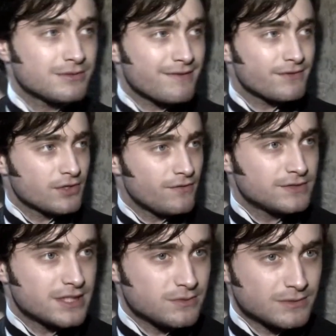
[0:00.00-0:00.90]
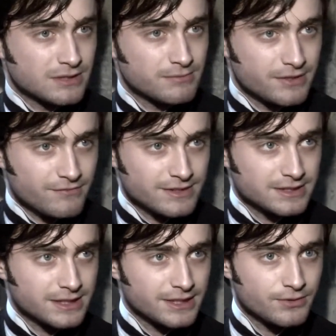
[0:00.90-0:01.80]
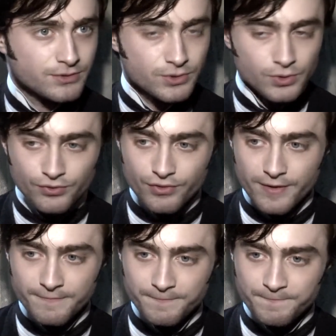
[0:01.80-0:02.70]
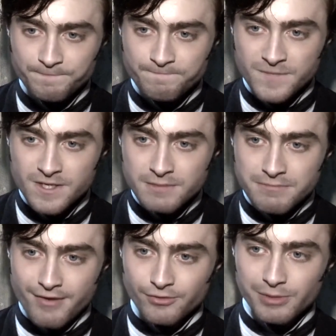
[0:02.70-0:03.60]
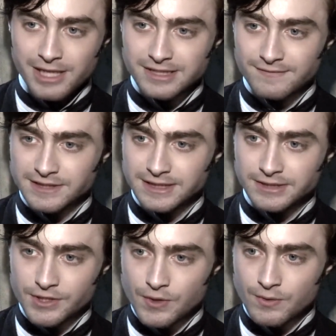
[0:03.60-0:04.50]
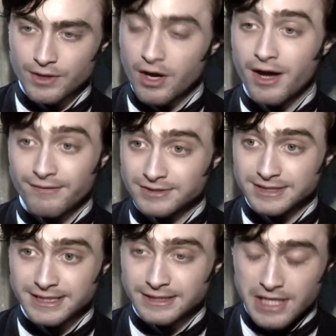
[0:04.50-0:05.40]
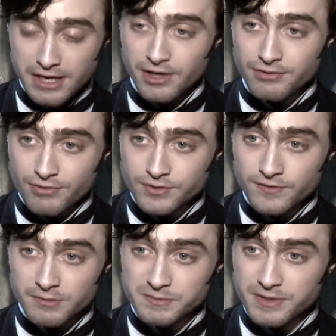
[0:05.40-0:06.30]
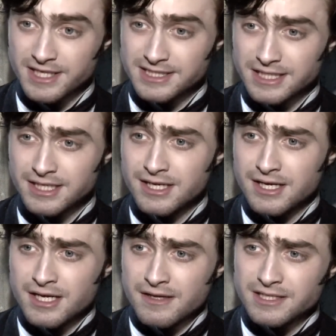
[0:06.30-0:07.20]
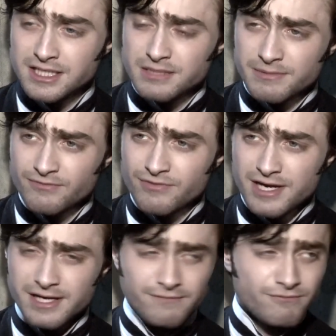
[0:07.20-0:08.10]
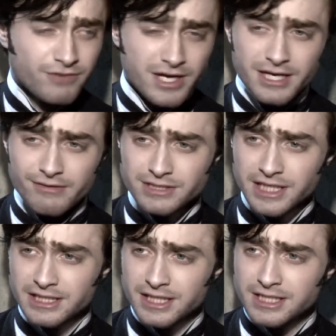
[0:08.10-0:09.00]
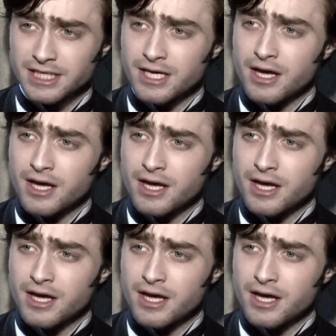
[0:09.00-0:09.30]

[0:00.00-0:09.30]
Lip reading: having a conversation with somebody recently who saw Paranormal Activity 2, and I haven't seen either of those films, but they said something really, really irritating. They said,